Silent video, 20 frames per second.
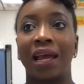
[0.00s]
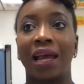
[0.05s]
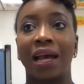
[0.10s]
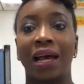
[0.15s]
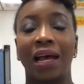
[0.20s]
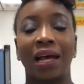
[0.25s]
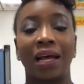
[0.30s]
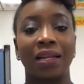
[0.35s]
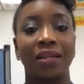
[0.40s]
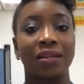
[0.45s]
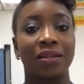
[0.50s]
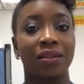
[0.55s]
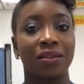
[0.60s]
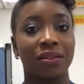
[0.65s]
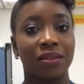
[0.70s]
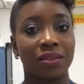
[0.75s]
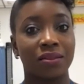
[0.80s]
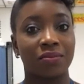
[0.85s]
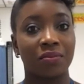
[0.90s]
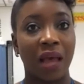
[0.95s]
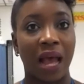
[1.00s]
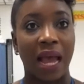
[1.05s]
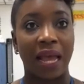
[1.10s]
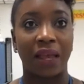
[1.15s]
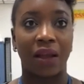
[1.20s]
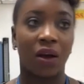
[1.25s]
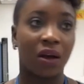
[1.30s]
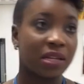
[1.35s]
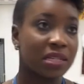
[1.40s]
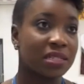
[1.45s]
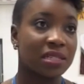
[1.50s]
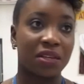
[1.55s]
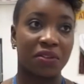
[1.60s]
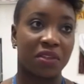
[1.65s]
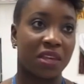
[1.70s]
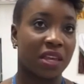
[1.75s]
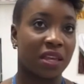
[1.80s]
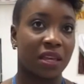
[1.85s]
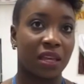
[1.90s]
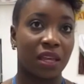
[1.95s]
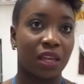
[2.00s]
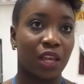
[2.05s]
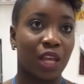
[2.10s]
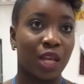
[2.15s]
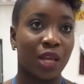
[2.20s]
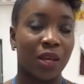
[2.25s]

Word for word: and i honestly think